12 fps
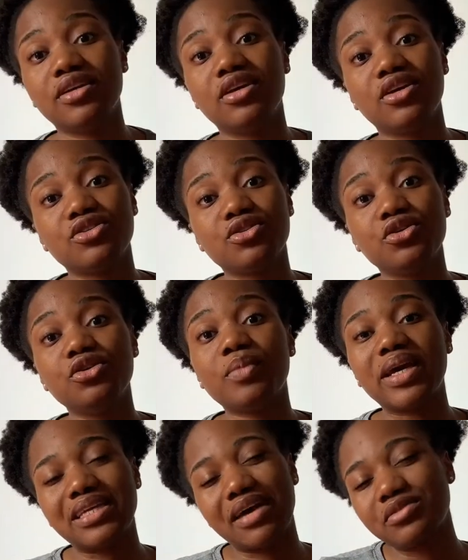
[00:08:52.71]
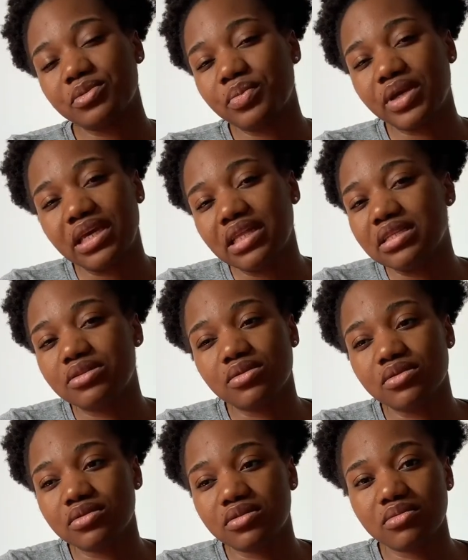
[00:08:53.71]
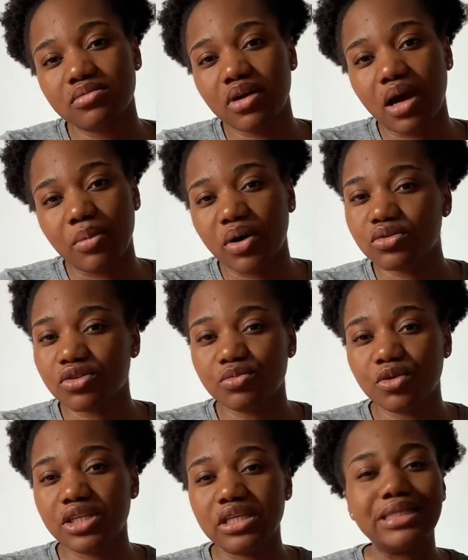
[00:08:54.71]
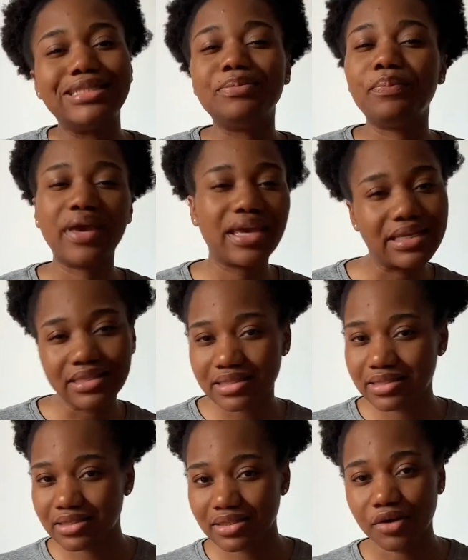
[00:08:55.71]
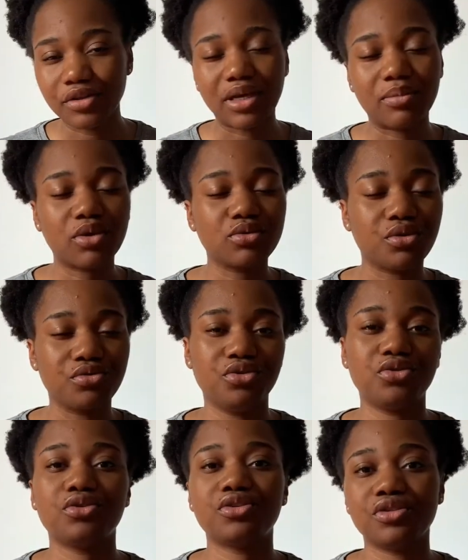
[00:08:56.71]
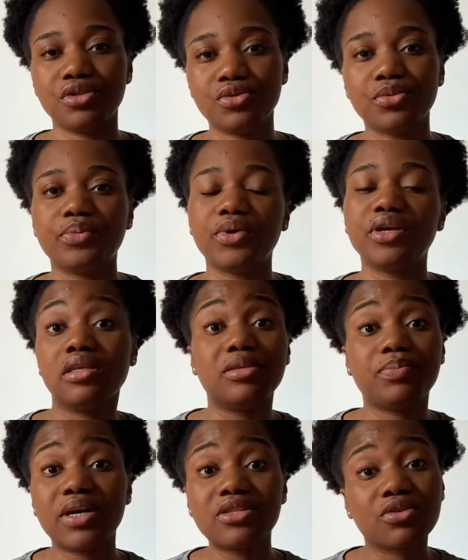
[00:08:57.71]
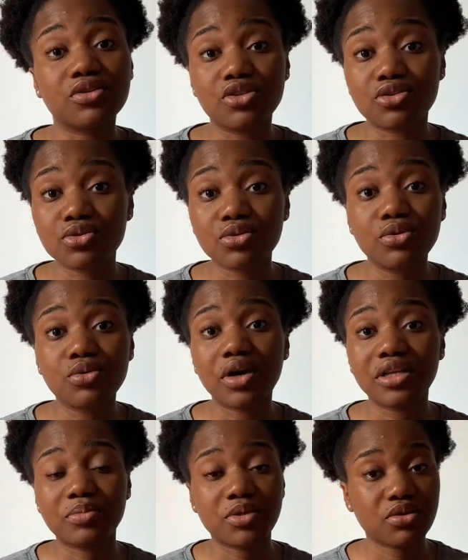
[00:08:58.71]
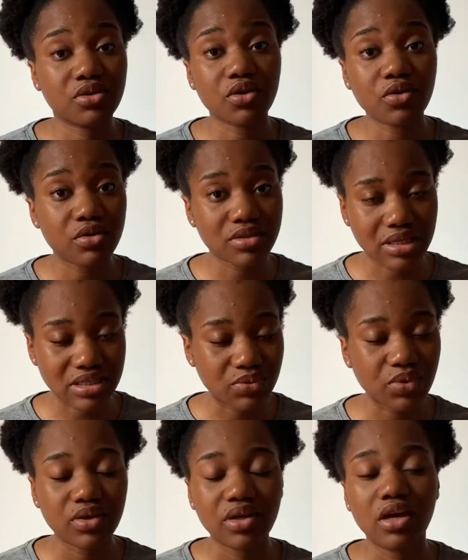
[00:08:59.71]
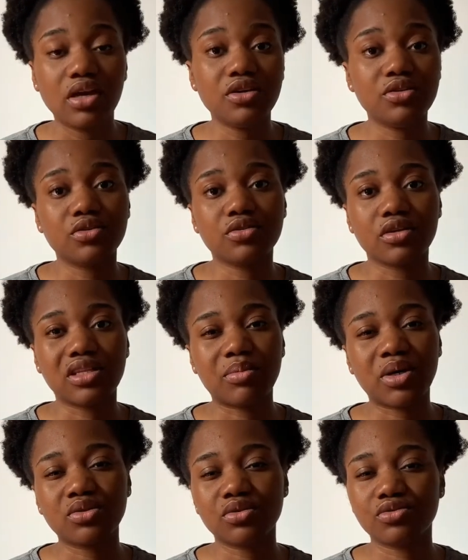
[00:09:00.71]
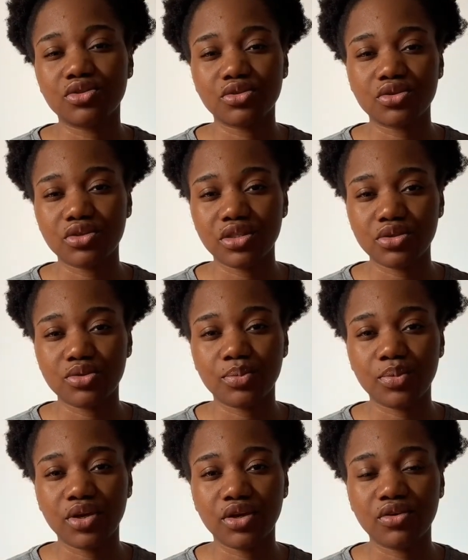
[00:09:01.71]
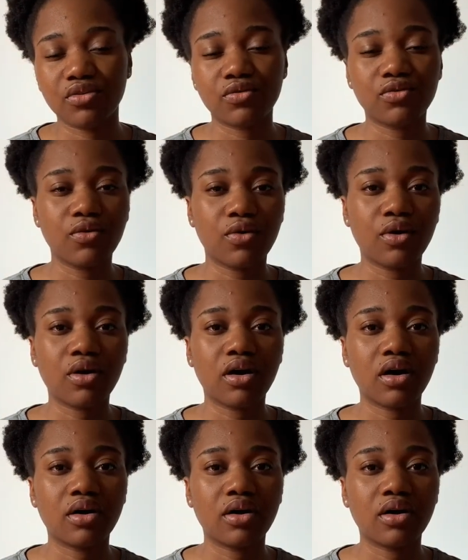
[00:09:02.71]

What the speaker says: So you might have to pay a little amount of money. It depends on the amount of euros you need to pay. It depends on the school and it depends on the course as well, on the amount of euros you need to pay for